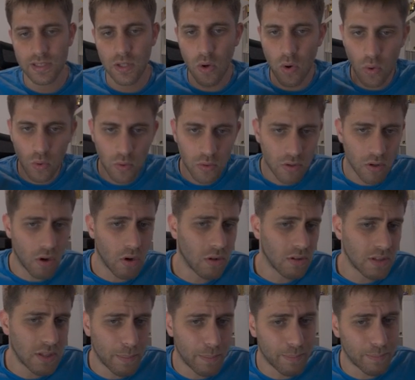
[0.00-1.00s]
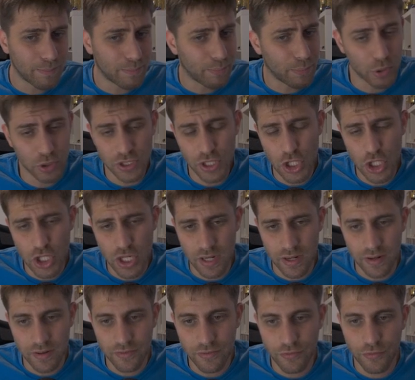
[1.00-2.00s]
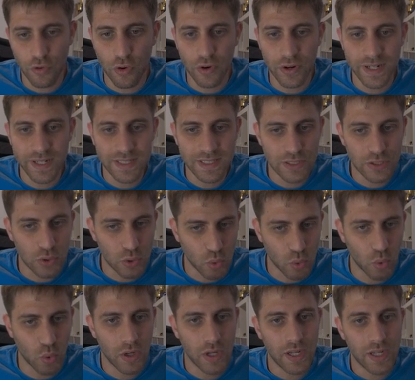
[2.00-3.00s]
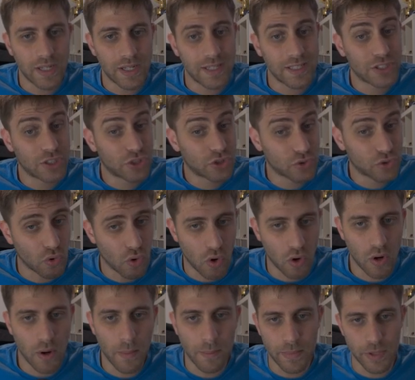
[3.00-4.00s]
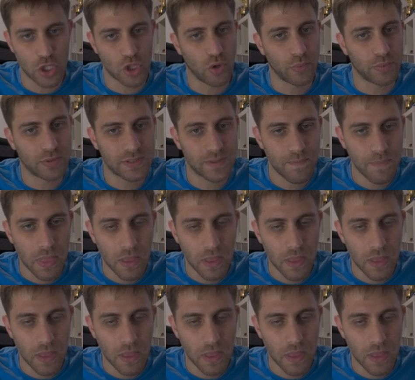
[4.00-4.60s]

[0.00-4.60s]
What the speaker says: all the position for his two strong bishops.